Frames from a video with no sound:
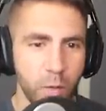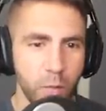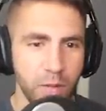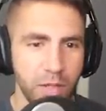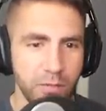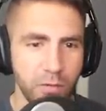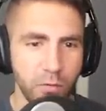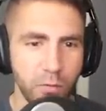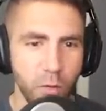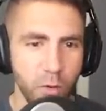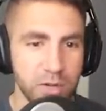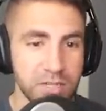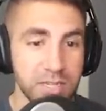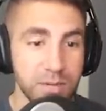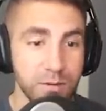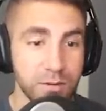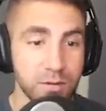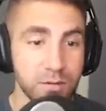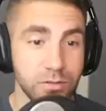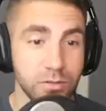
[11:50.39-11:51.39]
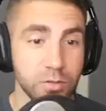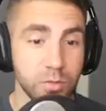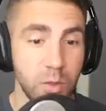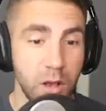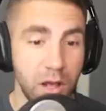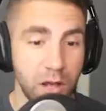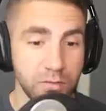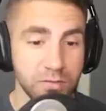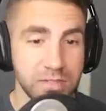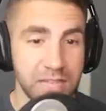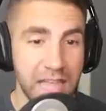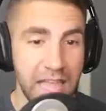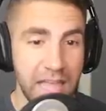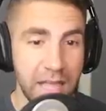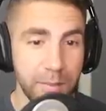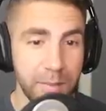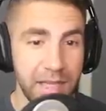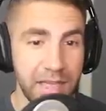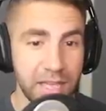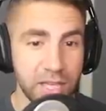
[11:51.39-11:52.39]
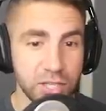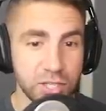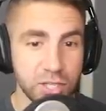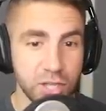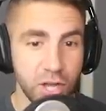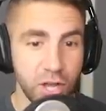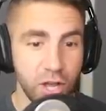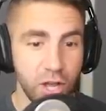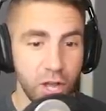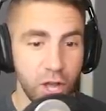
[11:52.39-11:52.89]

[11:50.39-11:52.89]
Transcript: Level 14, we're doing 12 damage,